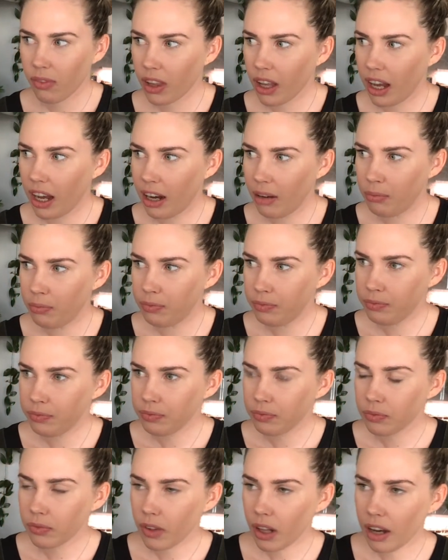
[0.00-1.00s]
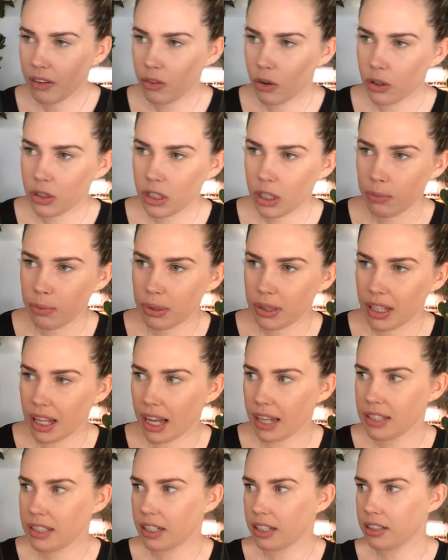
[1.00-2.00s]
I've also
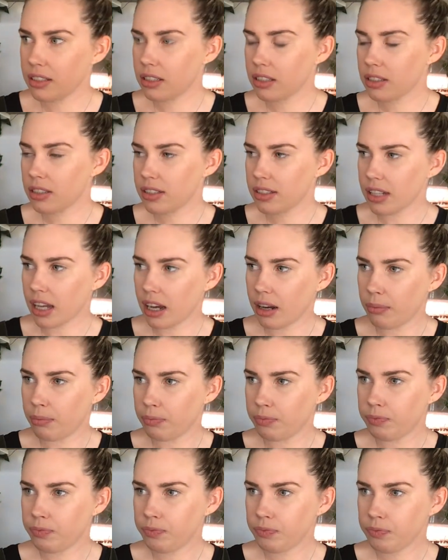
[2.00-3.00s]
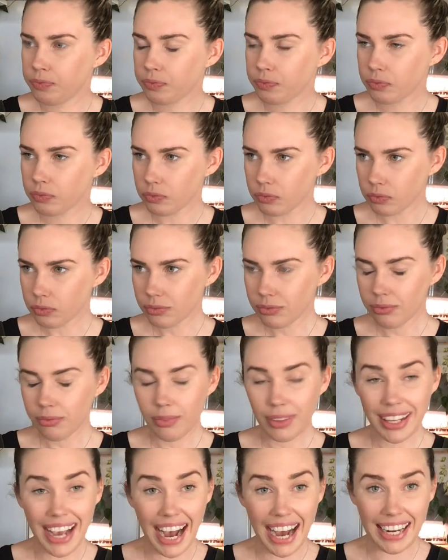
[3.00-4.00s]
planted some
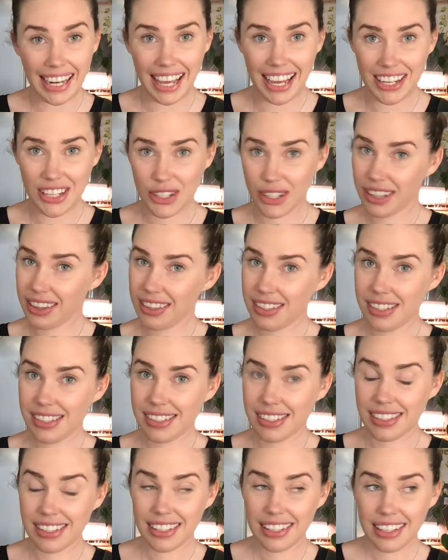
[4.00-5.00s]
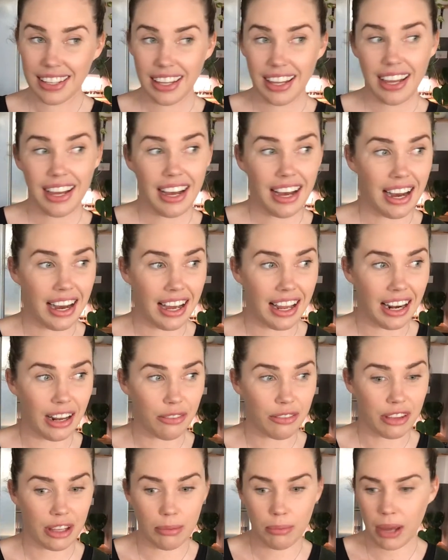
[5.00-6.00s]
carnations. I
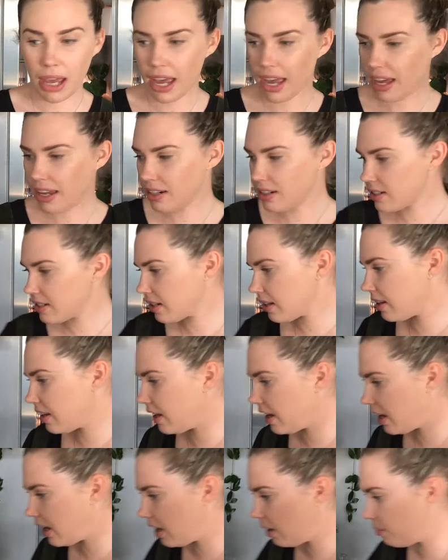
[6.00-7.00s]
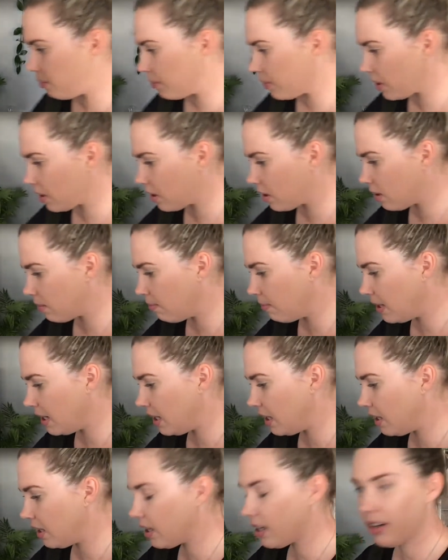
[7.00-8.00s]
love them. And the
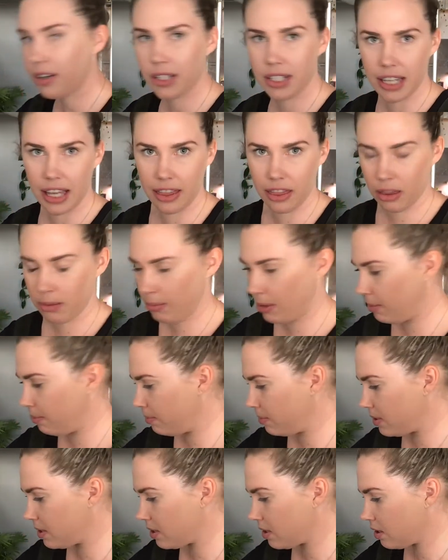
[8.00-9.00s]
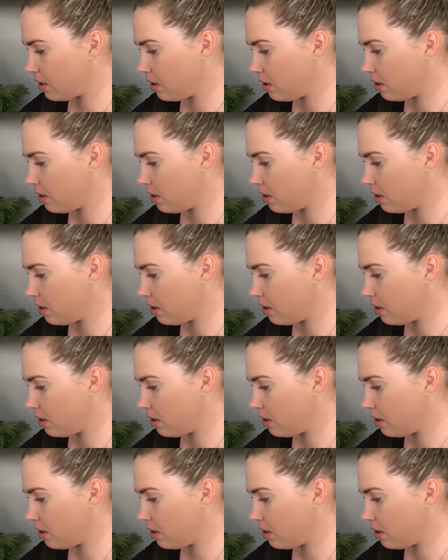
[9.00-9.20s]
mini chrysanthemums.